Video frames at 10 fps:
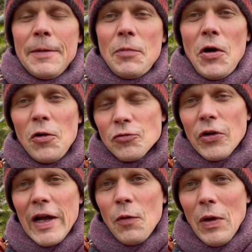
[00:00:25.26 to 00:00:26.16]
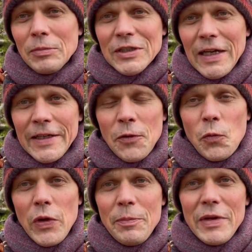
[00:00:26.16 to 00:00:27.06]
over on our website at
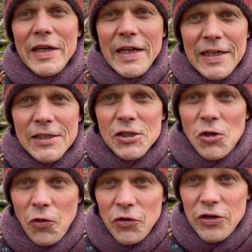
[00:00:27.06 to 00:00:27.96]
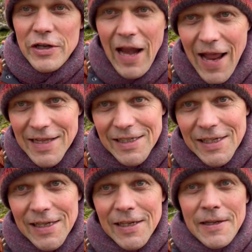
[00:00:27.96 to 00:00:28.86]
weebykids.net.
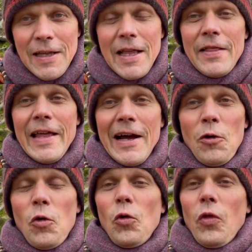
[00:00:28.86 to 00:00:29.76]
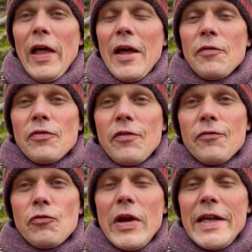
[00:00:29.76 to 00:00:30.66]
They are all there for
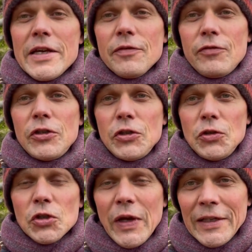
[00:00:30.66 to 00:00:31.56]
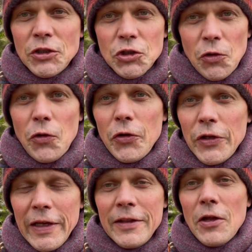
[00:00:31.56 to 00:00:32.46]
free for you to enjoy
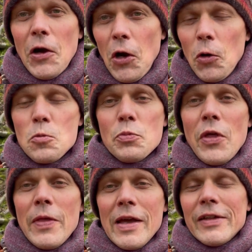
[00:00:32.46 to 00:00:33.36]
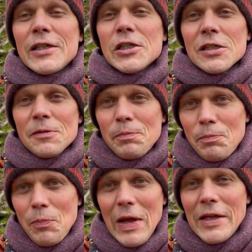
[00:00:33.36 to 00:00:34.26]
in the hope that they'll inspire
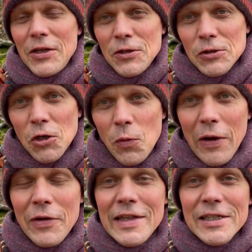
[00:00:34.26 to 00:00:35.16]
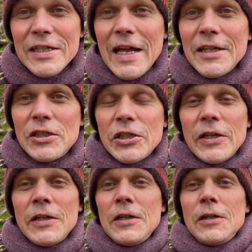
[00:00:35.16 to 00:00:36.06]
you to go out into
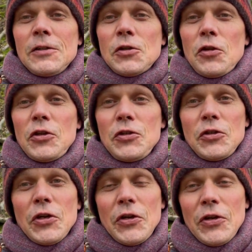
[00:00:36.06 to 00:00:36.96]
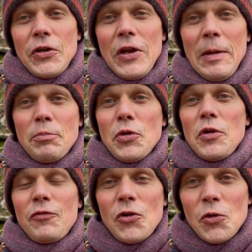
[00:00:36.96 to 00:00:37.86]
nature so that you can
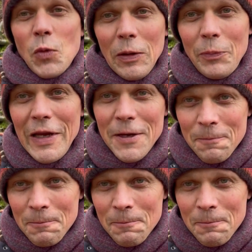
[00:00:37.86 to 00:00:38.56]
improve your well-being.